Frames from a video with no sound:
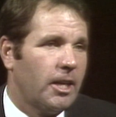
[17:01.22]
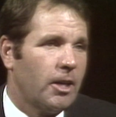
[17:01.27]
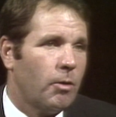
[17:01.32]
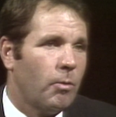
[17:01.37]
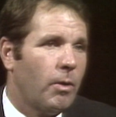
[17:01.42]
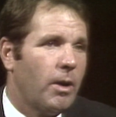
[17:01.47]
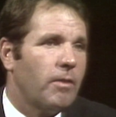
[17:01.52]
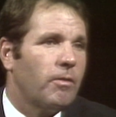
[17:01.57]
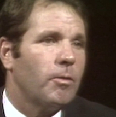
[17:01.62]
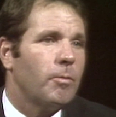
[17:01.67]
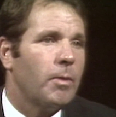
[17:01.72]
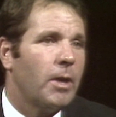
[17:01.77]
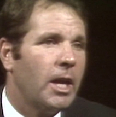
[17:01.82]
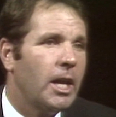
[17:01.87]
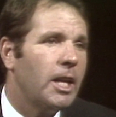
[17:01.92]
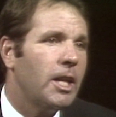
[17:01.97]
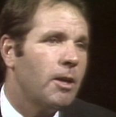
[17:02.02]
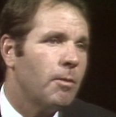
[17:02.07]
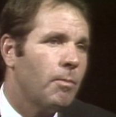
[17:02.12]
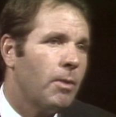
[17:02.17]
away from
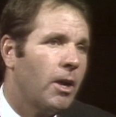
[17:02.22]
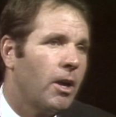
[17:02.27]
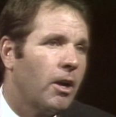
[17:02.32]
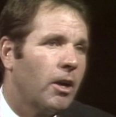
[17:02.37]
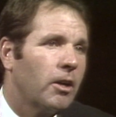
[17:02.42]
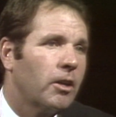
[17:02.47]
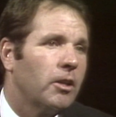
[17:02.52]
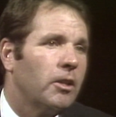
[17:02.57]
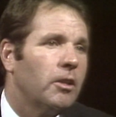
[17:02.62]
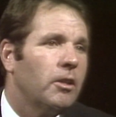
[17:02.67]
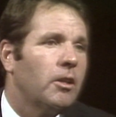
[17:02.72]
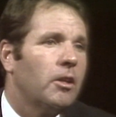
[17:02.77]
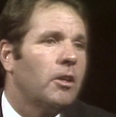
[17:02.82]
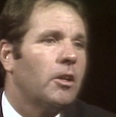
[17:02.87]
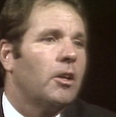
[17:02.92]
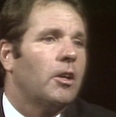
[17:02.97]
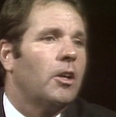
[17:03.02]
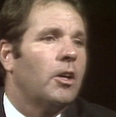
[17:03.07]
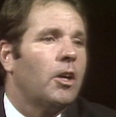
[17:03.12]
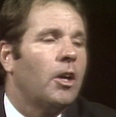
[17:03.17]
any American
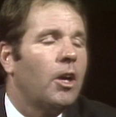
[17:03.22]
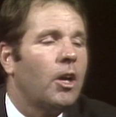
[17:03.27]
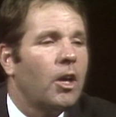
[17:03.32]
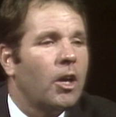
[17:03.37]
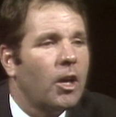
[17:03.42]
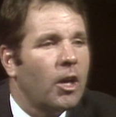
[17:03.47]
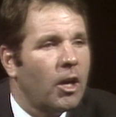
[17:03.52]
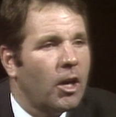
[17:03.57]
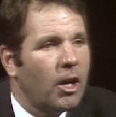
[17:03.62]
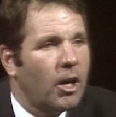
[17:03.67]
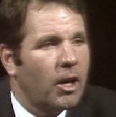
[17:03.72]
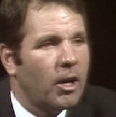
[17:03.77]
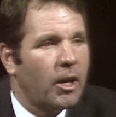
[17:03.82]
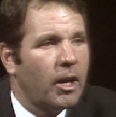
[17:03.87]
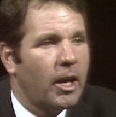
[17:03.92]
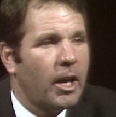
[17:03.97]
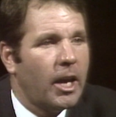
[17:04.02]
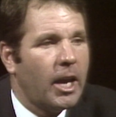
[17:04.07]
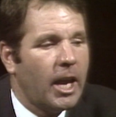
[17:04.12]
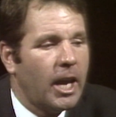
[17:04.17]

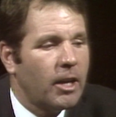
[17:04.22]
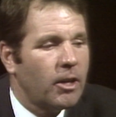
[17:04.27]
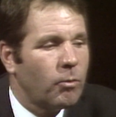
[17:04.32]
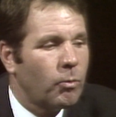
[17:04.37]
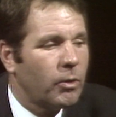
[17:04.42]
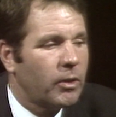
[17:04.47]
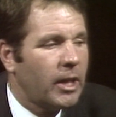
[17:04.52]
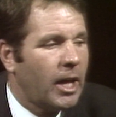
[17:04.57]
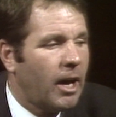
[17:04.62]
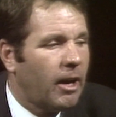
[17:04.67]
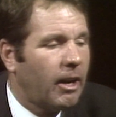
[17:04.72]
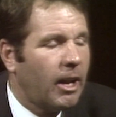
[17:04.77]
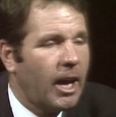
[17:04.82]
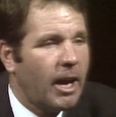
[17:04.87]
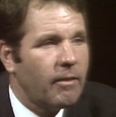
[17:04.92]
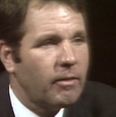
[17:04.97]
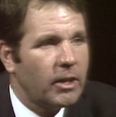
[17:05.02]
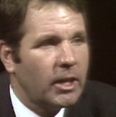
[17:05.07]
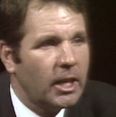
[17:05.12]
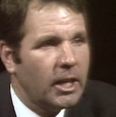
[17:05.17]
and without
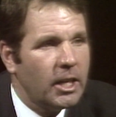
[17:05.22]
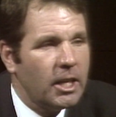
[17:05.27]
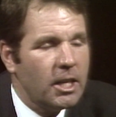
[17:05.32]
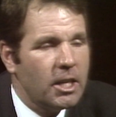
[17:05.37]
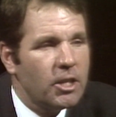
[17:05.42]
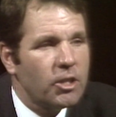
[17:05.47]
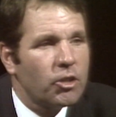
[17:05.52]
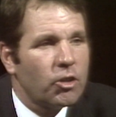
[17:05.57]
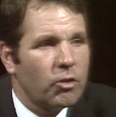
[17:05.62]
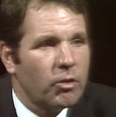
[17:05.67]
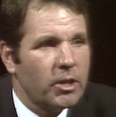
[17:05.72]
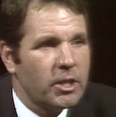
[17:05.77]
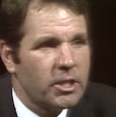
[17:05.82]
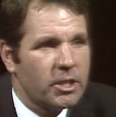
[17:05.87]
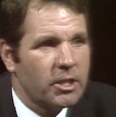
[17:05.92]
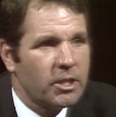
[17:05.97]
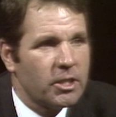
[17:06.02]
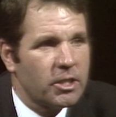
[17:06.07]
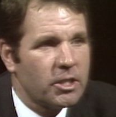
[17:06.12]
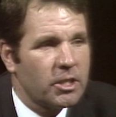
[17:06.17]
having any
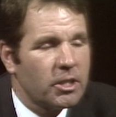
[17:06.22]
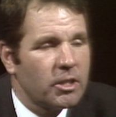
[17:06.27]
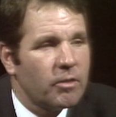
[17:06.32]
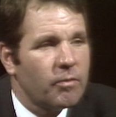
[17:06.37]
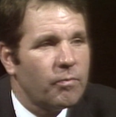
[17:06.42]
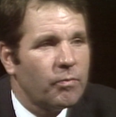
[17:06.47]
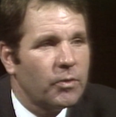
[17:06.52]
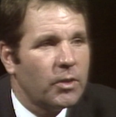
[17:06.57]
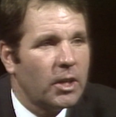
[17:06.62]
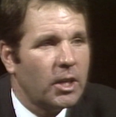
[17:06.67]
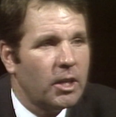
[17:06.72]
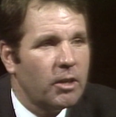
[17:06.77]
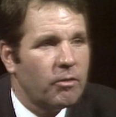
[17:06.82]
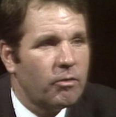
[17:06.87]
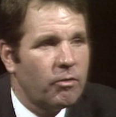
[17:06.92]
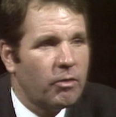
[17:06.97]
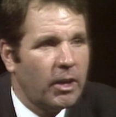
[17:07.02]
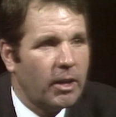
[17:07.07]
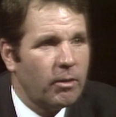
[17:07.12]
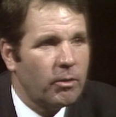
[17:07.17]
increases in
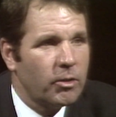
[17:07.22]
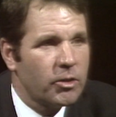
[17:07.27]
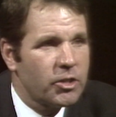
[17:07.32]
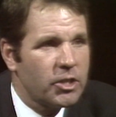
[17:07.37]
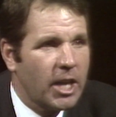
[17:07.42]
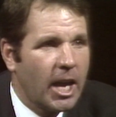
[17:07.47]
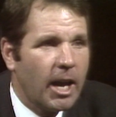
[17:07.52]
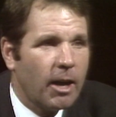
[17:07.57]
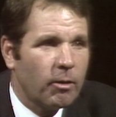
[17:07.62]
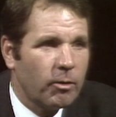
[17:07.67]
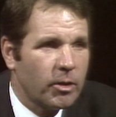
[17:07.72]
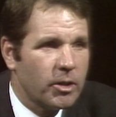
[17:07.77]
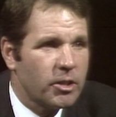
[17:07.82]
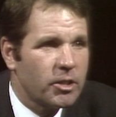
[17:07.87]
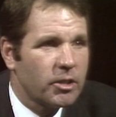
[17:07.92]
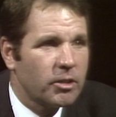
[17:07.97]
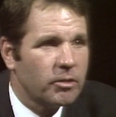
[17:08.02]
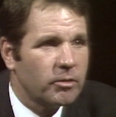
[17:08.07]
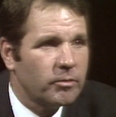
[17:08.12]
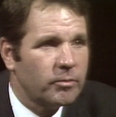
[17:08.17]
federal
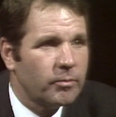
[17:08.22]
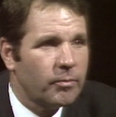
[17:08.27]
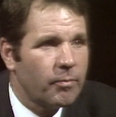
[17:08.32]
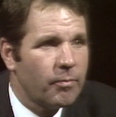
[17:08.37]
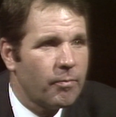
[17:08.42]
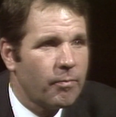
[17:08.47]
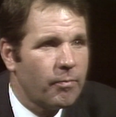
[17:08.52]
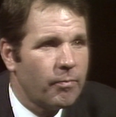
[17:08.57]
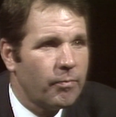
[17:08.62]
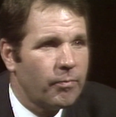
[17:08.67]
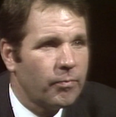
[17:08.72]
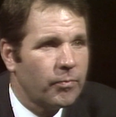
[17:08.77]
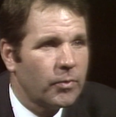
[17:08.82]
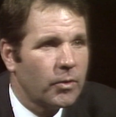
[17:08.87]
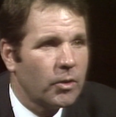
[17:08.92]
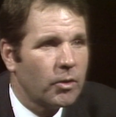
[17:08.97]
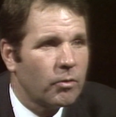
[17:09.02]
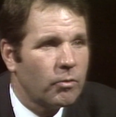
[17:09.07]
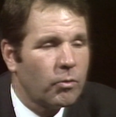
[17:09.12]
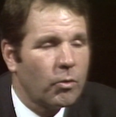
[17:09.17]
salaries
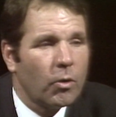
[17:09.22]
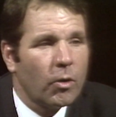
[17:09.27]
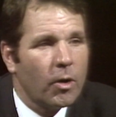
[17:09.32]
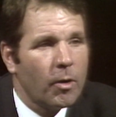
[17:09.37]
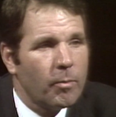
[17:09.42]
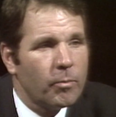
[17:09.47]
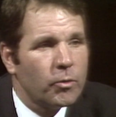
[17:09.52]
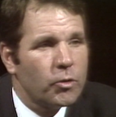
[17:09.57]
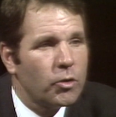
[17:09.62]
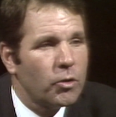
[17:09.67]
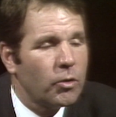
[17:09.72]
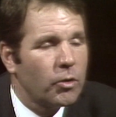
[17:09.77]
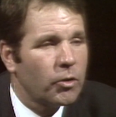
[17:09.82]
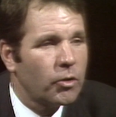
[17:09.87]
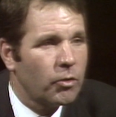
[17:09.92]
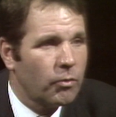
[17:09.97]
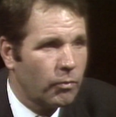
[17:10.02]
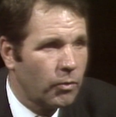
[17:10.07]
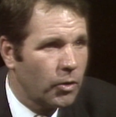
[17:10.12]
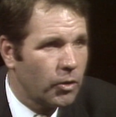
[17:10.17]
for a two or
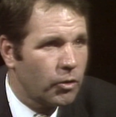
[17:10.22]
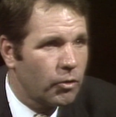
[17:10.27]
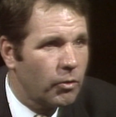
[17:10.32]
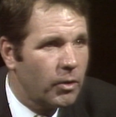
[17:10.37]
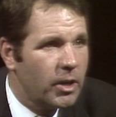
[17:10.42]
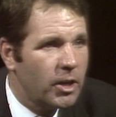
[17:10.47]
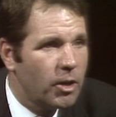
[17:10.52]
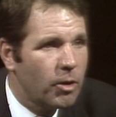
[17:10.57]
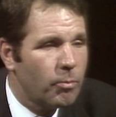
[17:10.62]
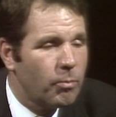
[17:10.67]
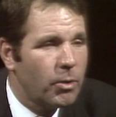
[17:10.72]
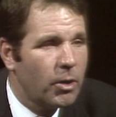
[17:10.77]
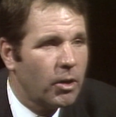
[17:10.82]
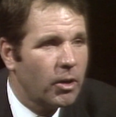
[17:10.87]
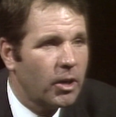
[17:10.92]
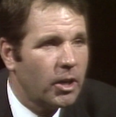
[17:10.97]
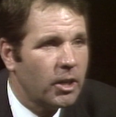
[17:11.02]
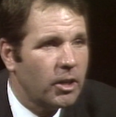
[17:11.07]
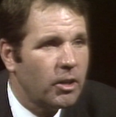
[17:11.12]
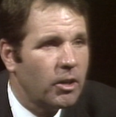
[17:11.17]
for a three-year
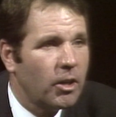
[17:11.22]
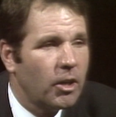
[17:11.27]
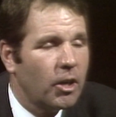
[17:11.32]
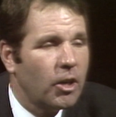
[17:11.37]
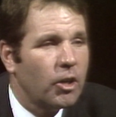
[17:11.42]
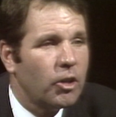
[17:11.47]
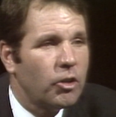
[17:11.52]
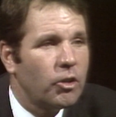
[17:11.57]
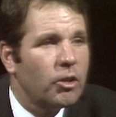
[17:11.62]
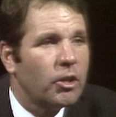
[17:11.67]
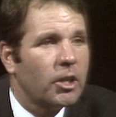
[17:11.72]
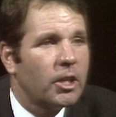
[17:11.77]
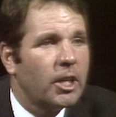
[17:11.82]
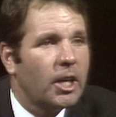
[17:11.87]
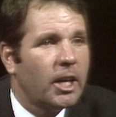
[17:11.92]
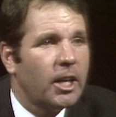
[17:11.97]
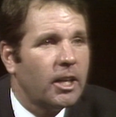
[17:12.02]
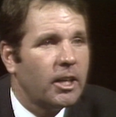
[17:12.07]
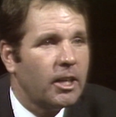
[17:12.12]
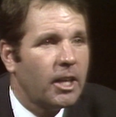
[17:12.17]
period, you could
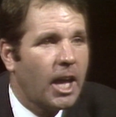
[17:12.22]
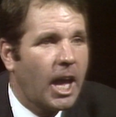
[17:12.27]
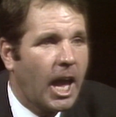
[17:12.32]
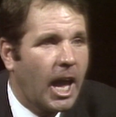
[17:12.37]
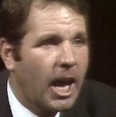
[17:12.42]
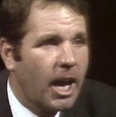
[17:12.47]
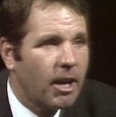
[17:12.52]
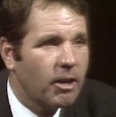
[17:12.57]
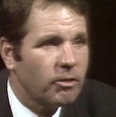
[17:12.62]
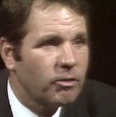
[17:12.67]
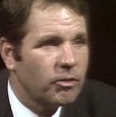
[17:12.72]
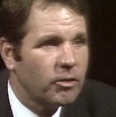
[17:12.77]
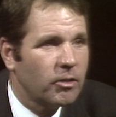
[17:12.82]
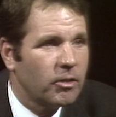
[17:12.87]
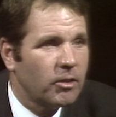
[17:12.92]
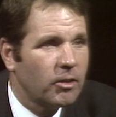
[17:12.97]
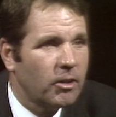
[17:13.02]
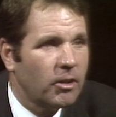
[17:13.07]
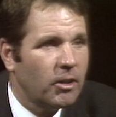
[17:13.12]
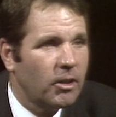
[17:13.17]
cut it in half,
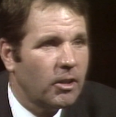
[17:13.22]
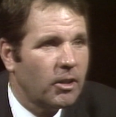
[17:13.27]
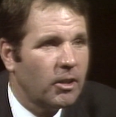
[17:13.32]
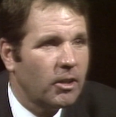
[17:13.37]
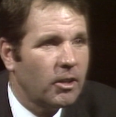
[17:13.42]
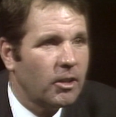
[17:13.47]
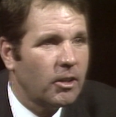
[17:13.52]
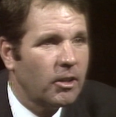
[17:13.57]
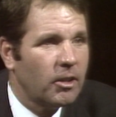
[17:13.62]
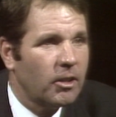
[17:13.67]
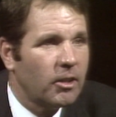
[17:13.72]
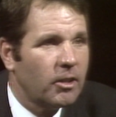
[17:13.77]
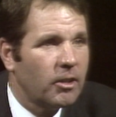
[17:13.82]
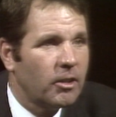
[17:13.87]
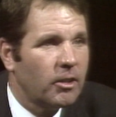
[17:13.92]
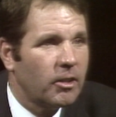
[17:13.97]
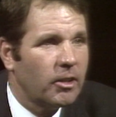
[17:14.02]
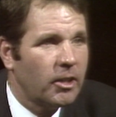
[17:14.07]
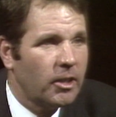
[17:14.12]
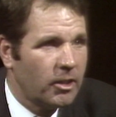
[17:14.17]

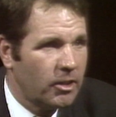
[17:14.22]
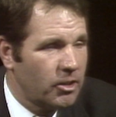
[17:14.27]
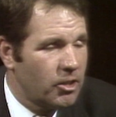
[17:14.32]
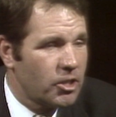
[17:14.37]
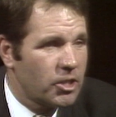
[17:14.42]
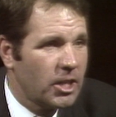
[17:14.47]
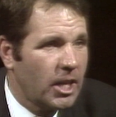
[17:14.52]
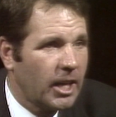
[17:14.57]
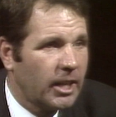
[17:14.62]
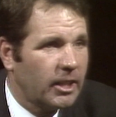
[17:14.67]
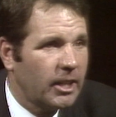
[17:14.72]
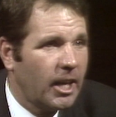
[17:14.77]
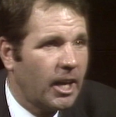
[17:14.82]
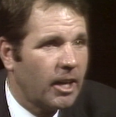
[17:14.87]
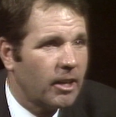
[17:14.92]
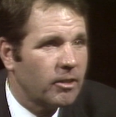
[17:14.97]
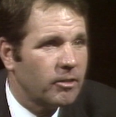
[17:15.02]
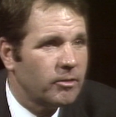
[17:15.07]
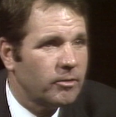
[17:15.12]
just like that.